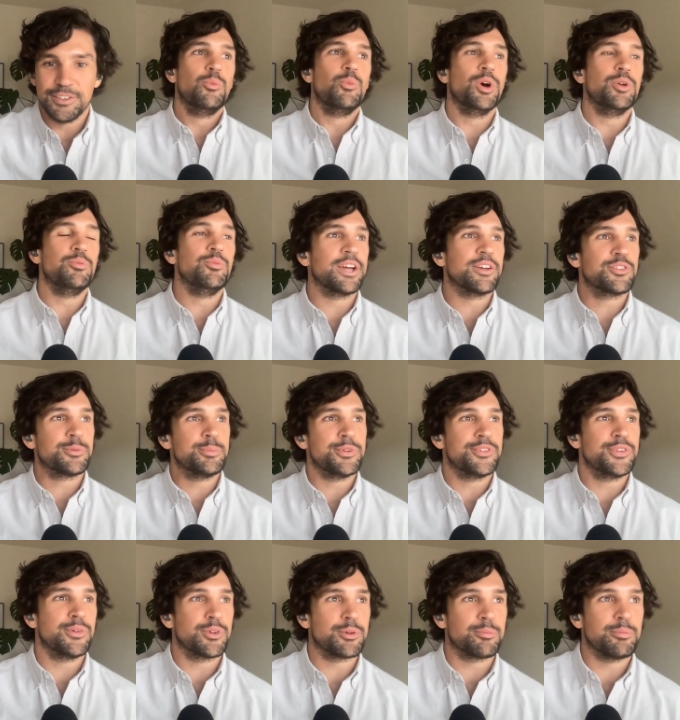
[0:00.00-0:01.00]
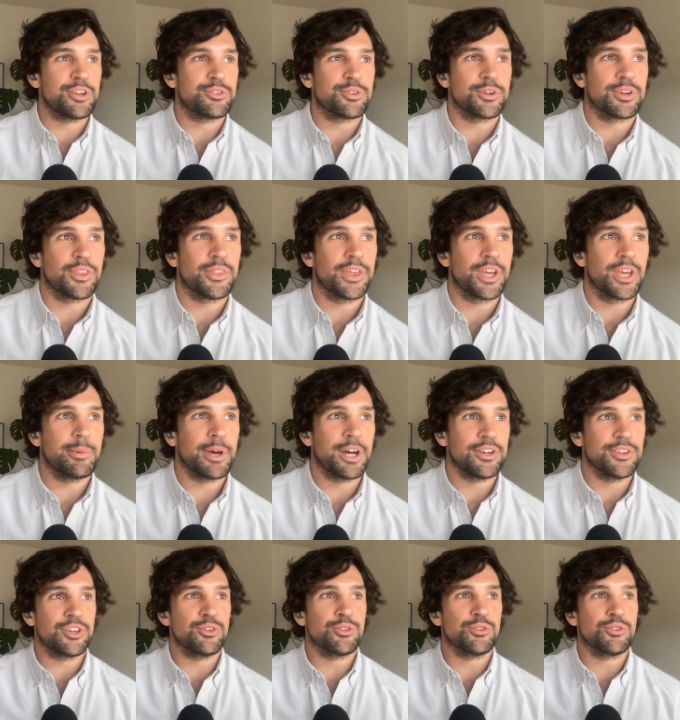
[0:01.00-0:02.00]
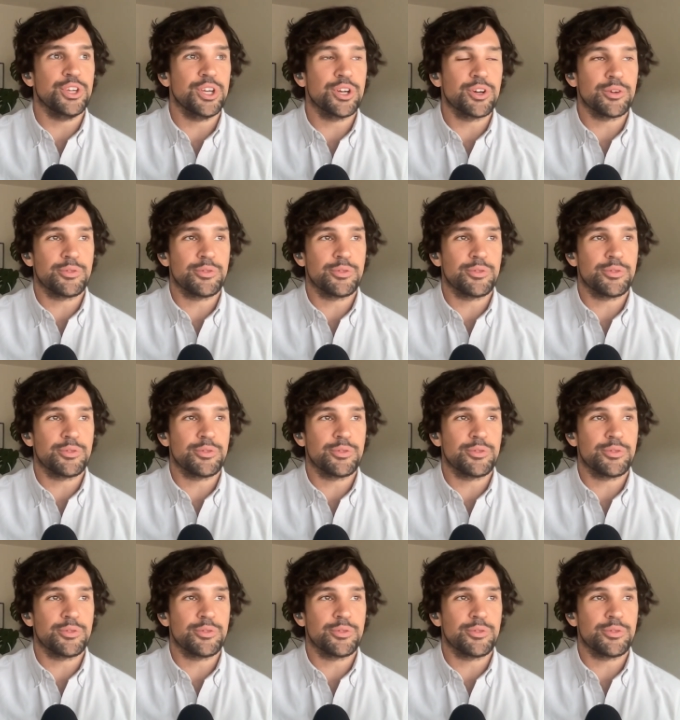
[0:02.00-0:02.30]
One specific metric to think about is your year